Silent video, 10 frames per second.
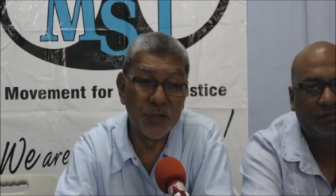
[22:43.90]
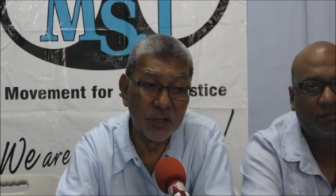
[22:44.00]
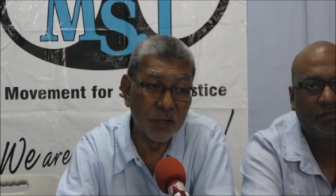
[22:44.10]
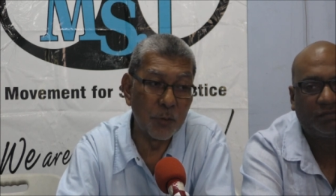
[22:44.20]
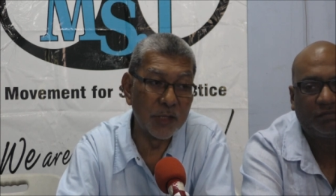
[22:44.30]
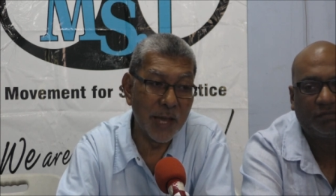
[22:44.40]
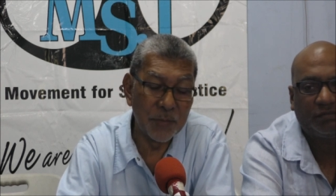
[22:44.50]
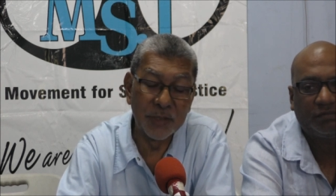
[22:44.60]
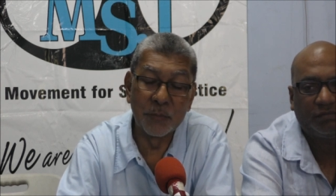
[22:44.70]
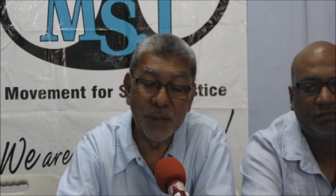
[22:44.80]
result of what
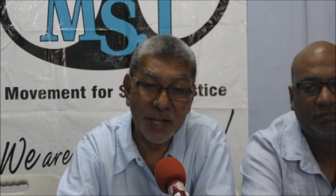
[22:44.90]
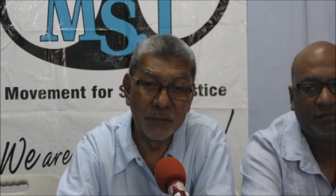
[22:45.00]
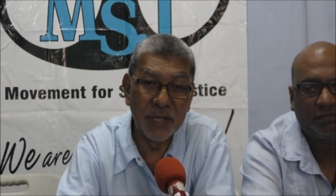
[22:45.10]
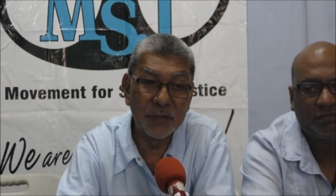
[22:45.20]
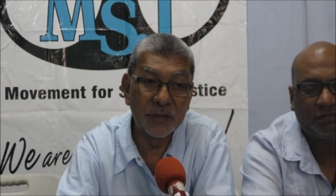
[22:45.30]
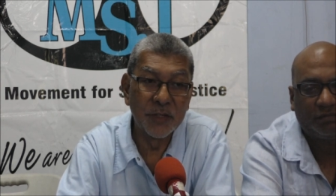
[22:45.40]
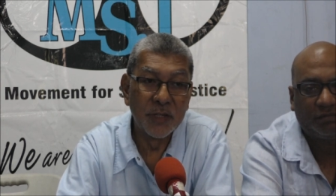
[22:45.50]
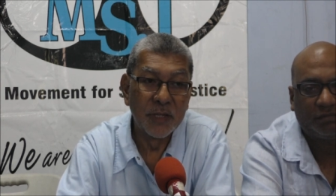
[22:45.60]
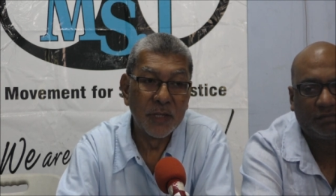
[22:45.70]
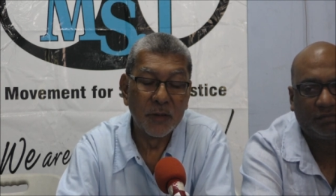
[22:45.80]
happened in Parliament,
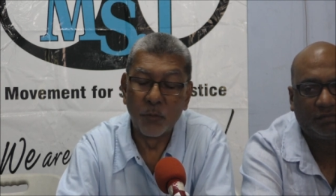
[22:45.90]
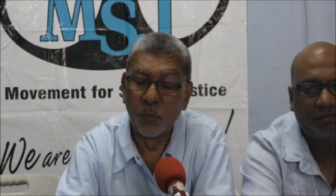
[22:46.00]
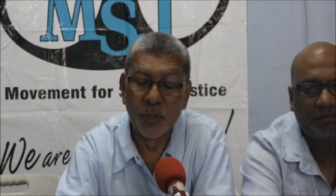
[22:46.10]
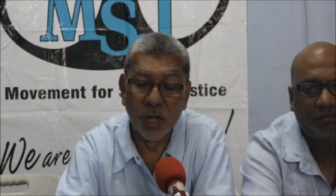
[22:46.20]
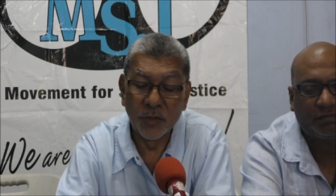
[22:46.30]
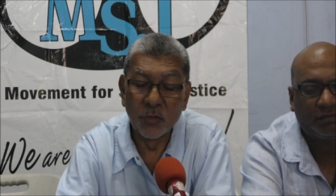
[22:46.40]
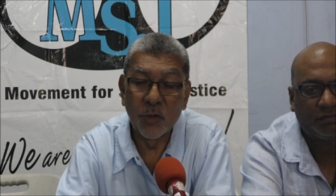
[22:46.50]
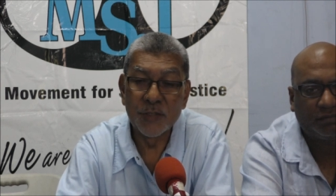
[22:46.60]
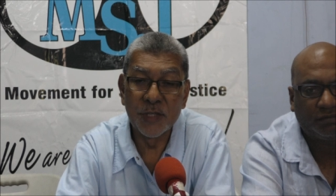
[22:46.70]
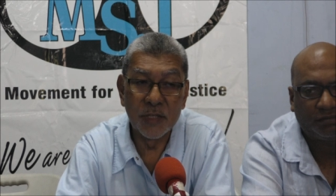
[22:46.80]
we're not
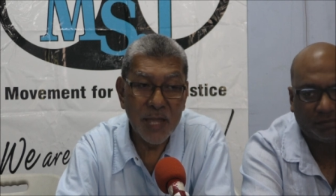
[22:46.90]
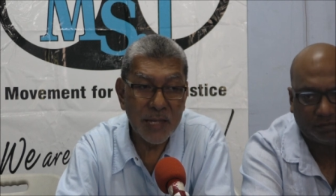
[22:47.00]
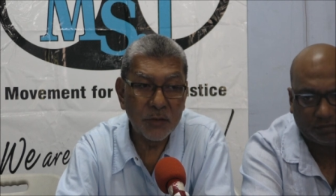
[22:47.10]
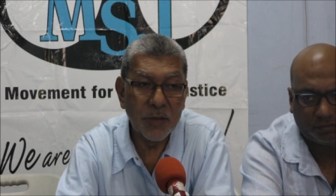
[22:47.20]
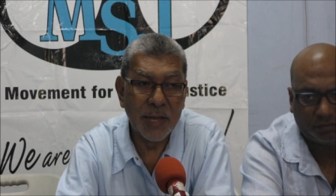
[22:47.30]
interested in that.